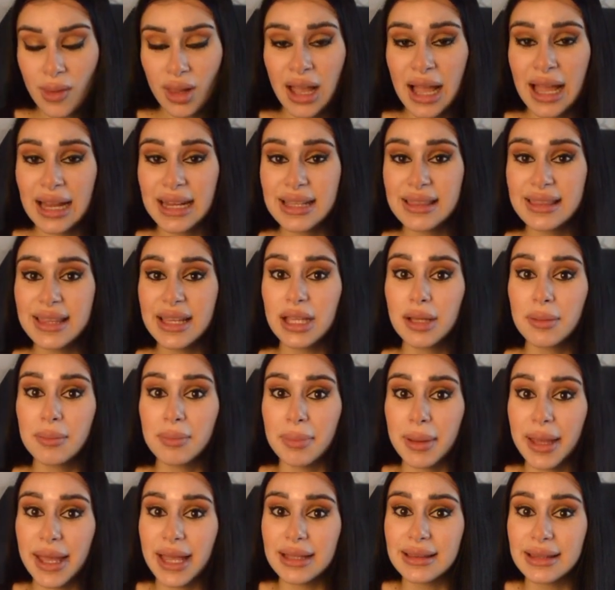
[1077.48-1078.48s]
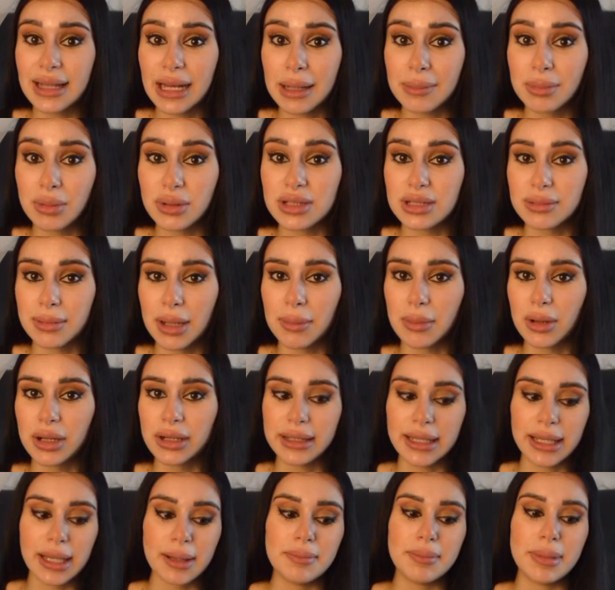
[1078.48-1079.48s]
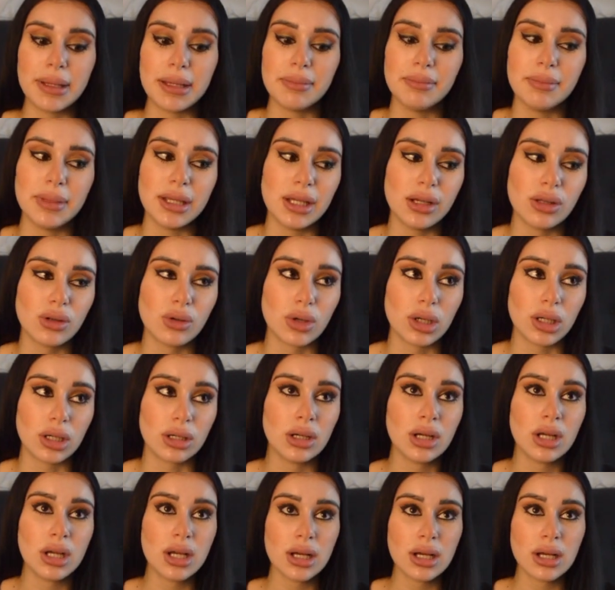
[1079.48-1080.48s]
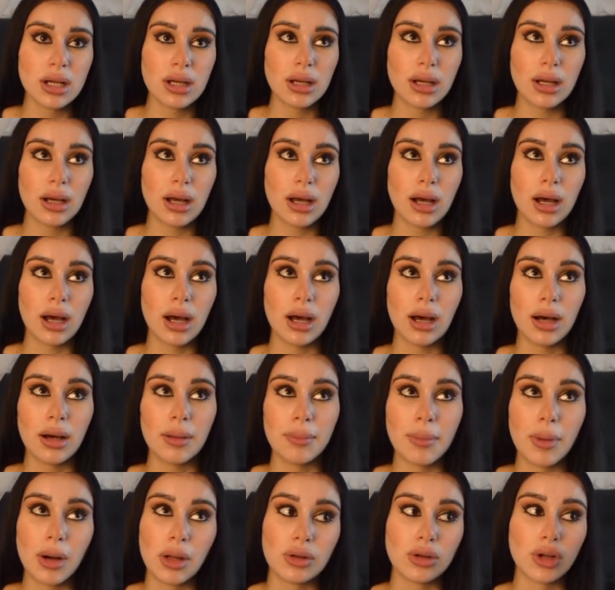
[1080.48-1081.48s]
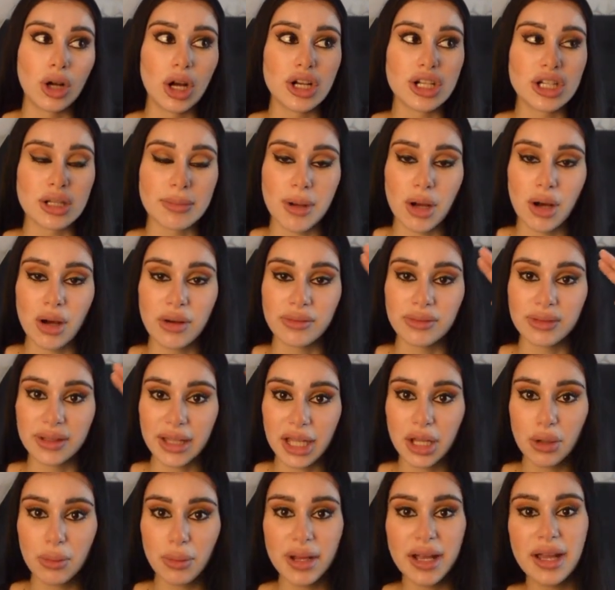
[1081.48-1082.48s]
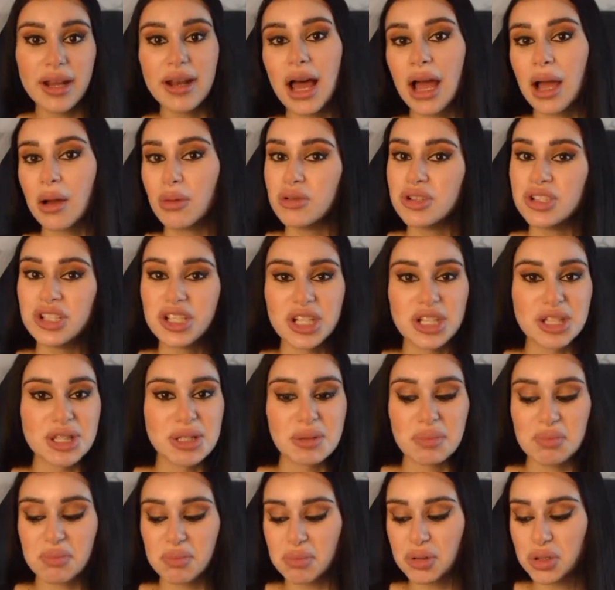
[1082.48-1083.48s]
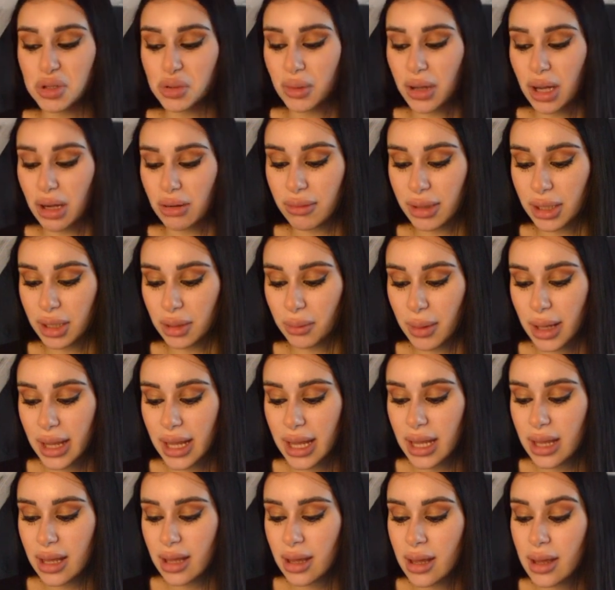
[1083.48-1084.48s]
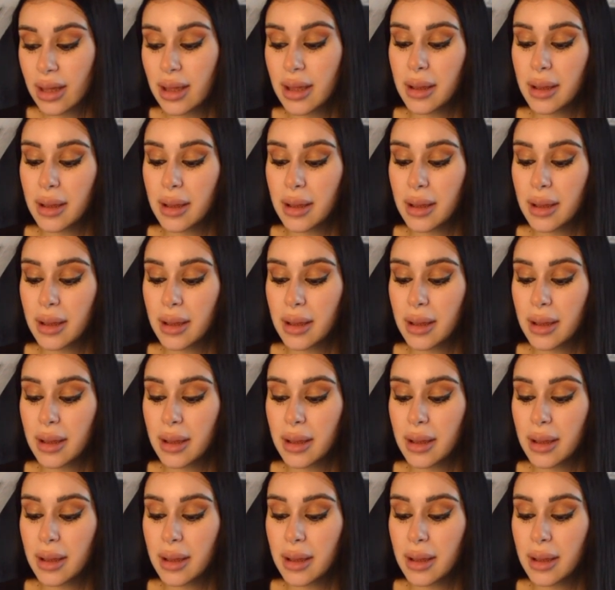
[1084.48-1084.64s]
Anything big that I put into my body, like a big meal or a large amount of liquid, I would just puke right away.